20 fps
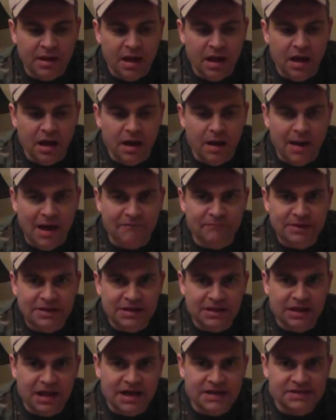I've been
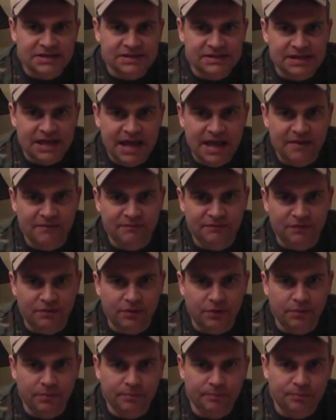a licensed ham
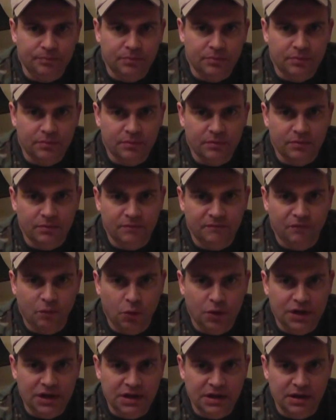for
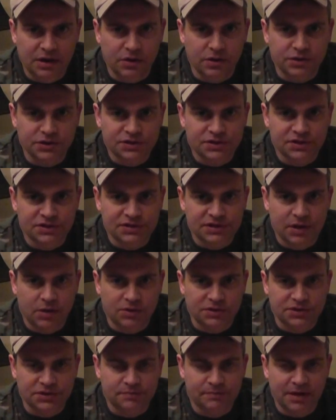40 years, since I
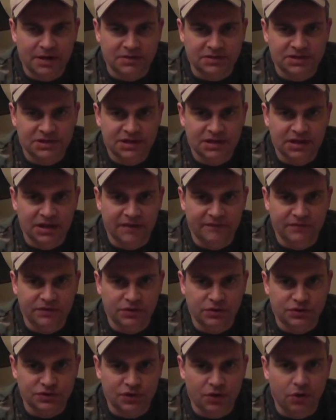was about 10-11
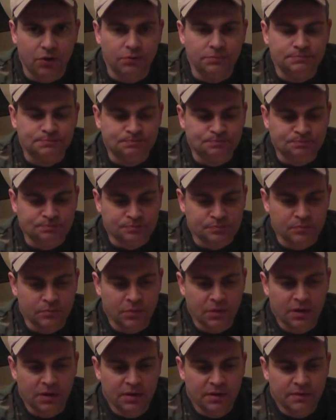years old,
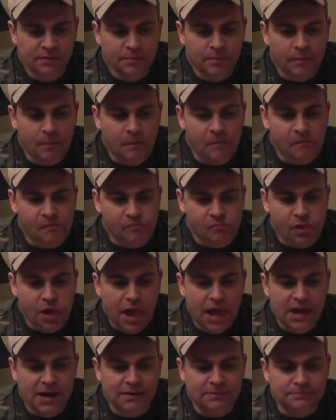
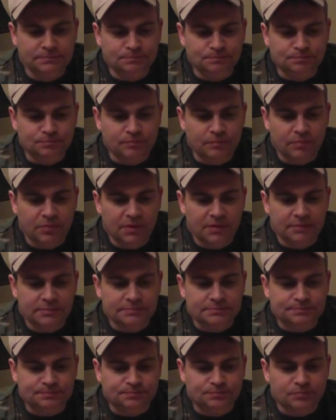and
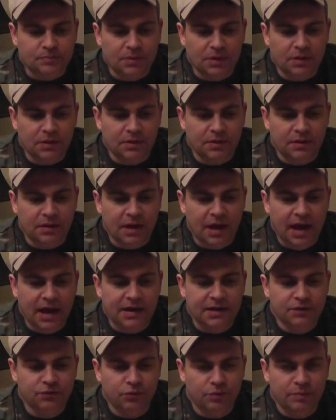I
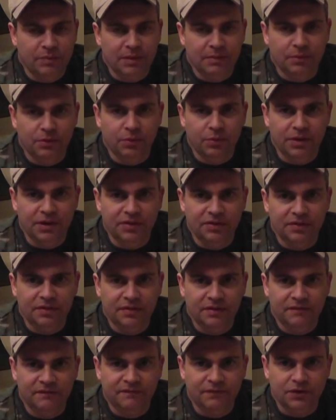can remember when
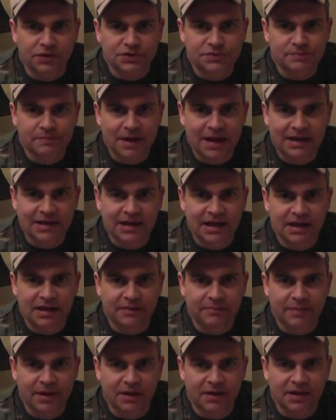the first
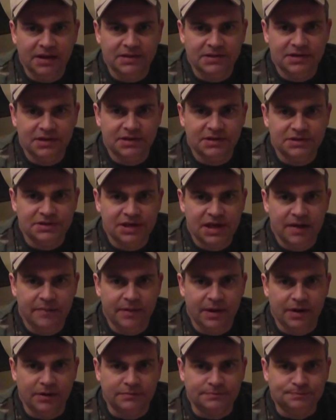magnetic mount antennas
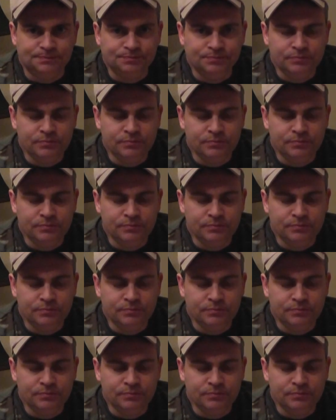came out.